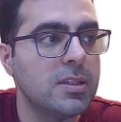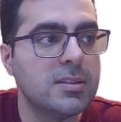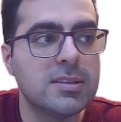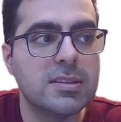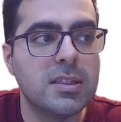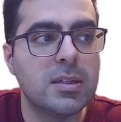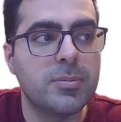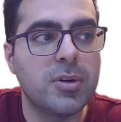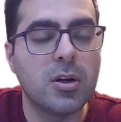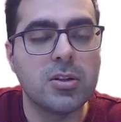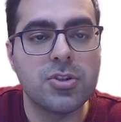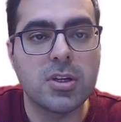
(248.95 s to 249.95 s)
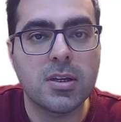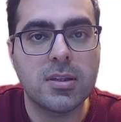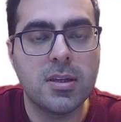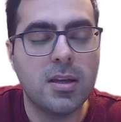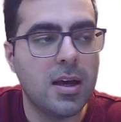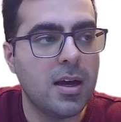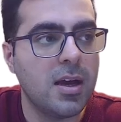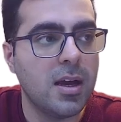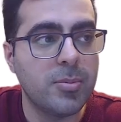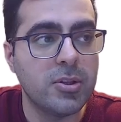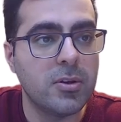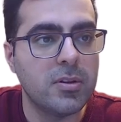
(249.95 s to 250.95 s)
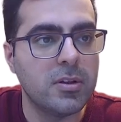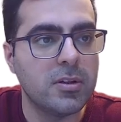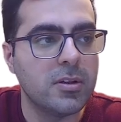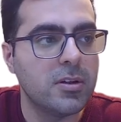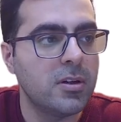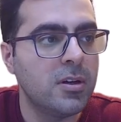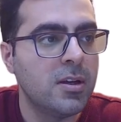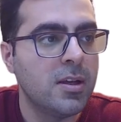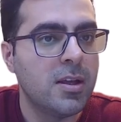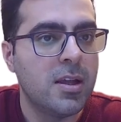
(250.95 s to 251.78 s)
Here's the project, Epido Learner.